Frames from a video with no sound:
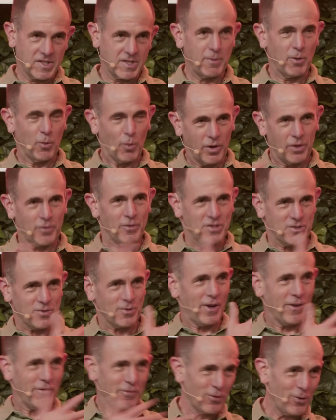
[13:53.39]
I mean, one of the reasons
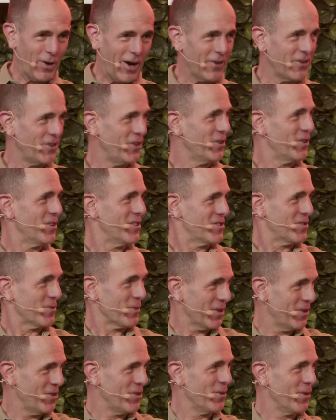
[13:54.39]
why I flew out here is so we're
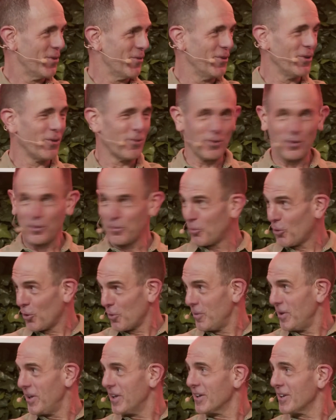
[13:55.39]
going to do a real world board
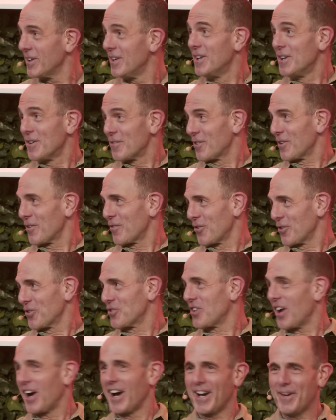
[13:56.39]
meeting for the first
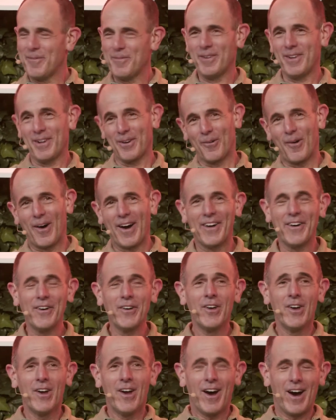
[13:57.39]
time in a while.
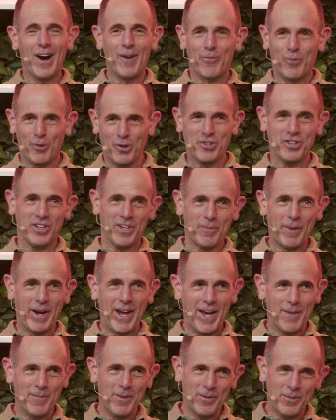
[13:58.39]
Fortunately, in
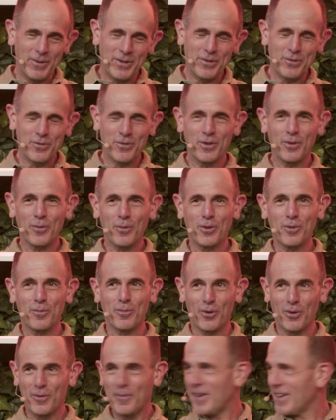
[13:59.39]
Miami, we do real world
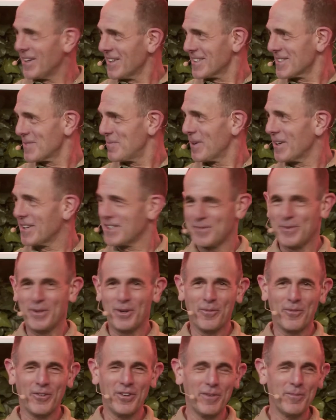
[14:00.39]
board meetings because we
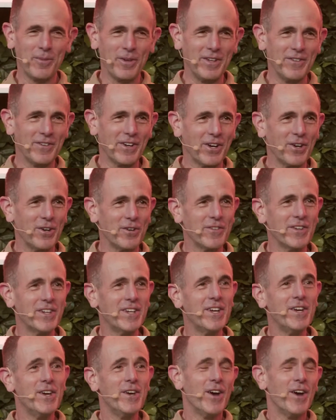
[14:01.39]
don't really believe in COVID.